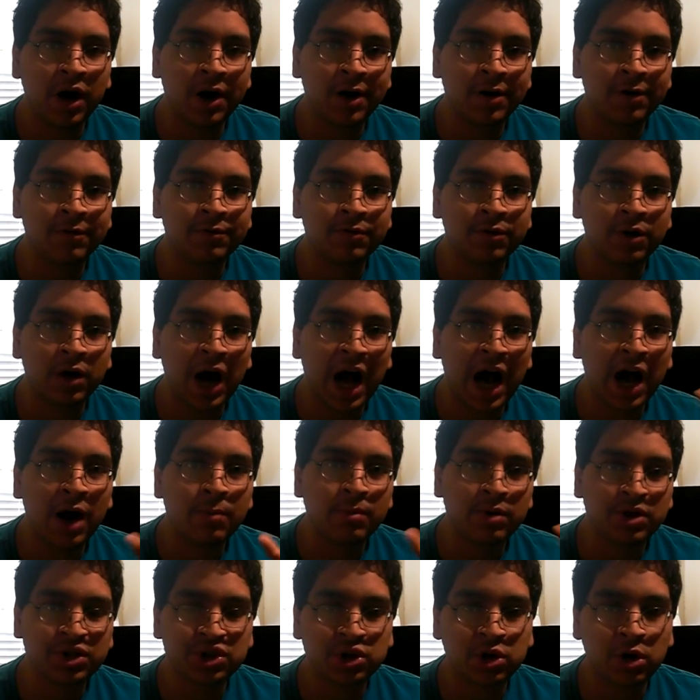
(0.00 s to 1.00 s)
of how
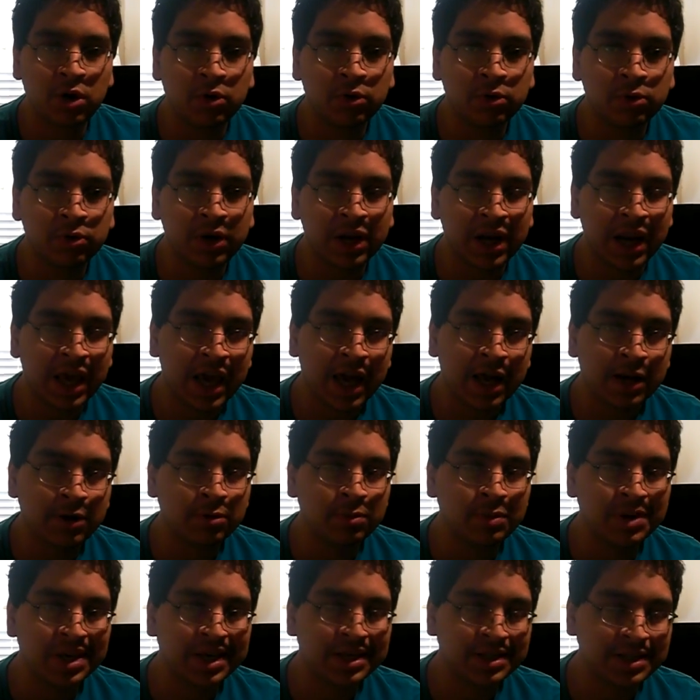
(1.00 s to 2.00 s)
much Goku can
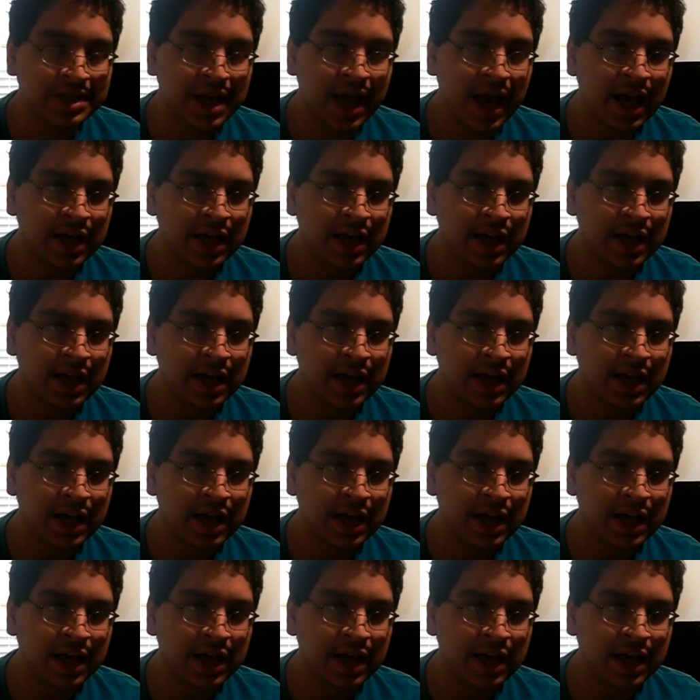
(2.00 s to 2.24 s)
handle because he